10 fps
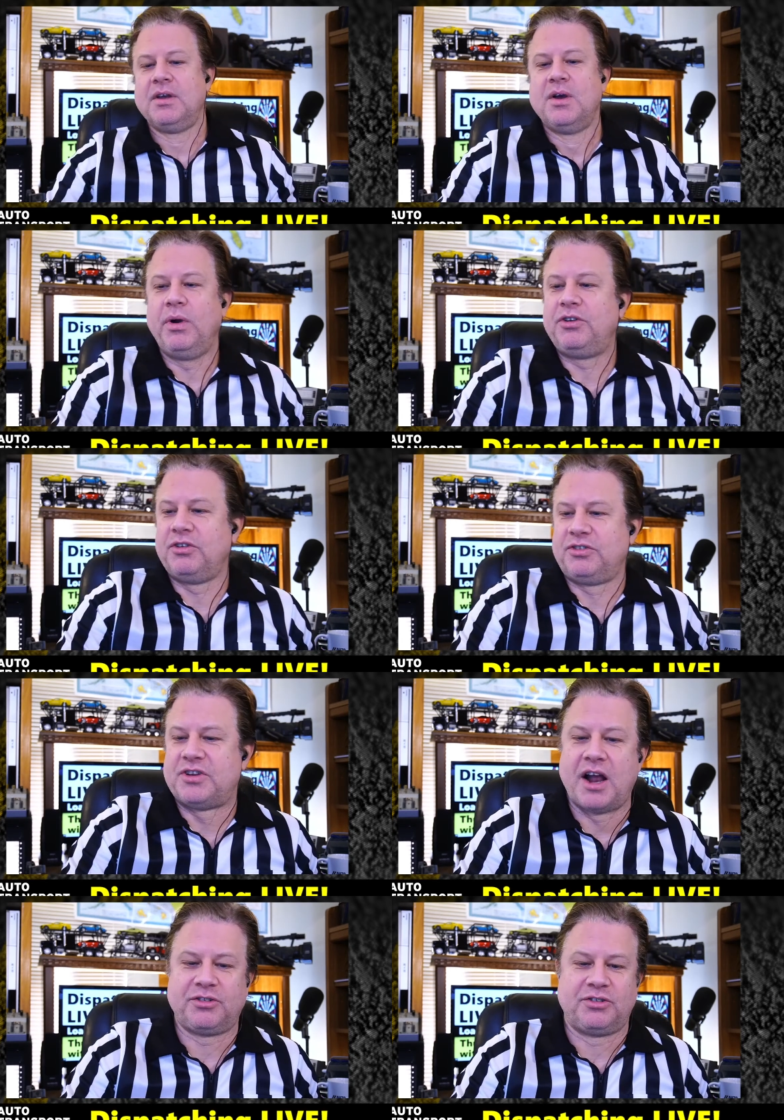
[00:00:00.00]
We just
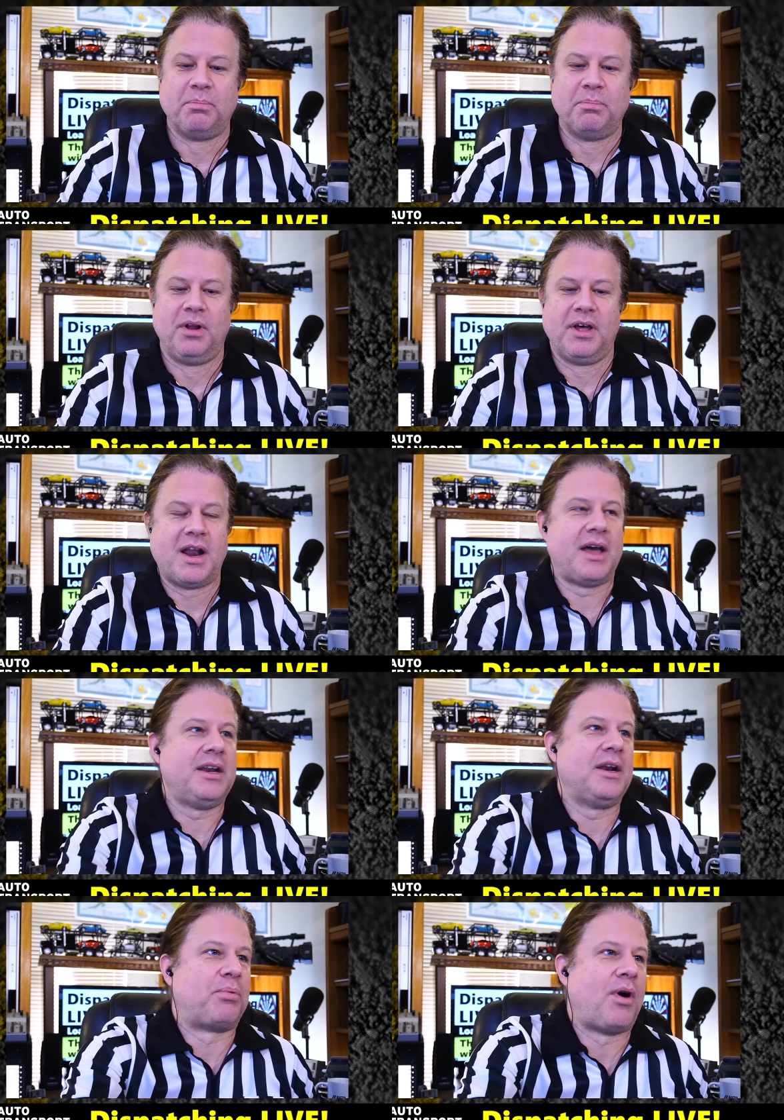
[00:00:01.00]
dodged a bullet. I need
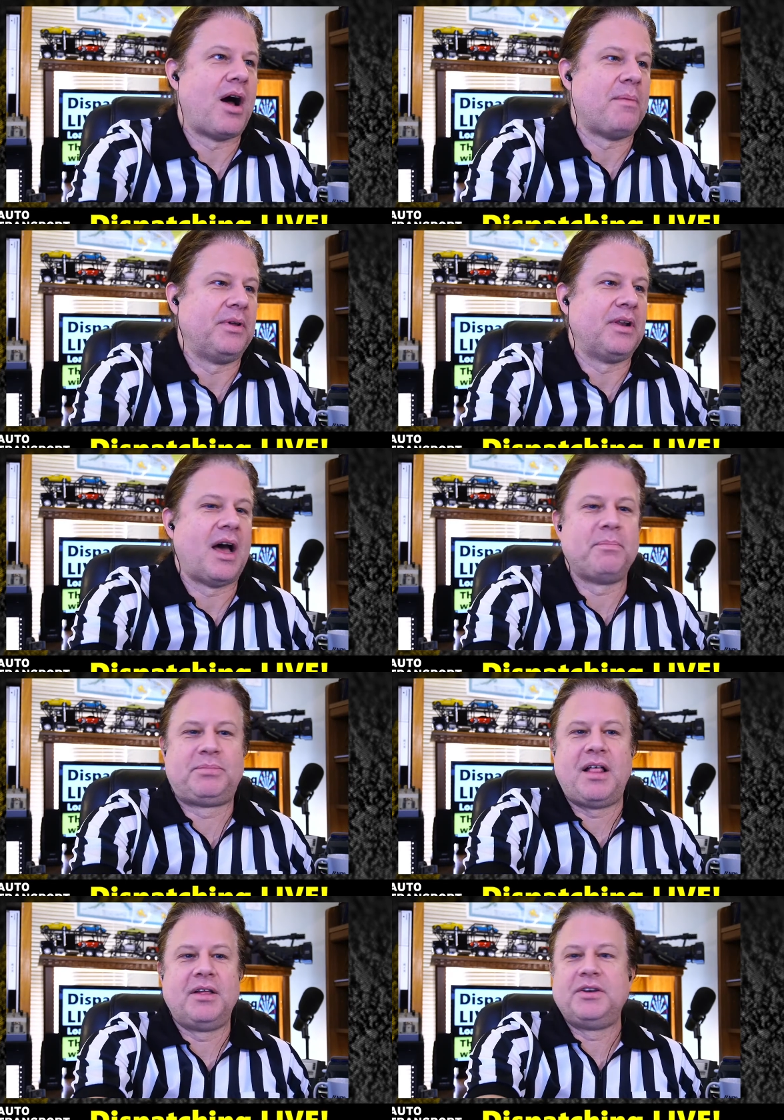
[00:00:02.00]
a prop that I'm
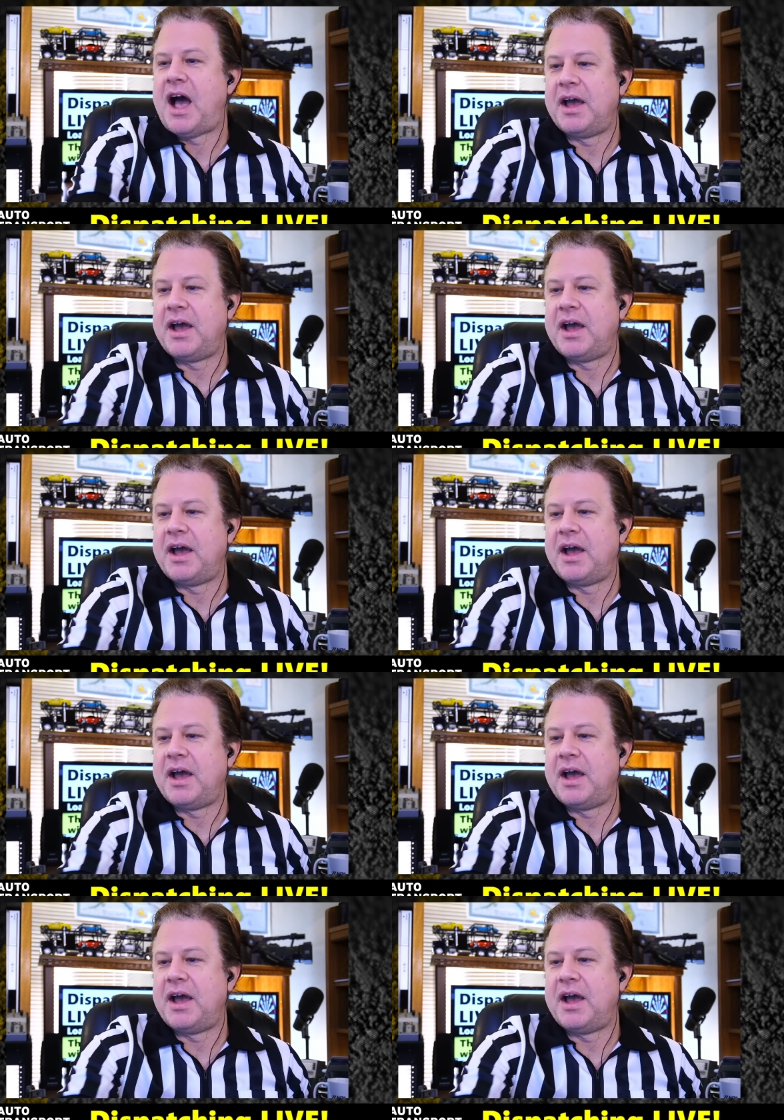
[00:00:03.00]
telling you.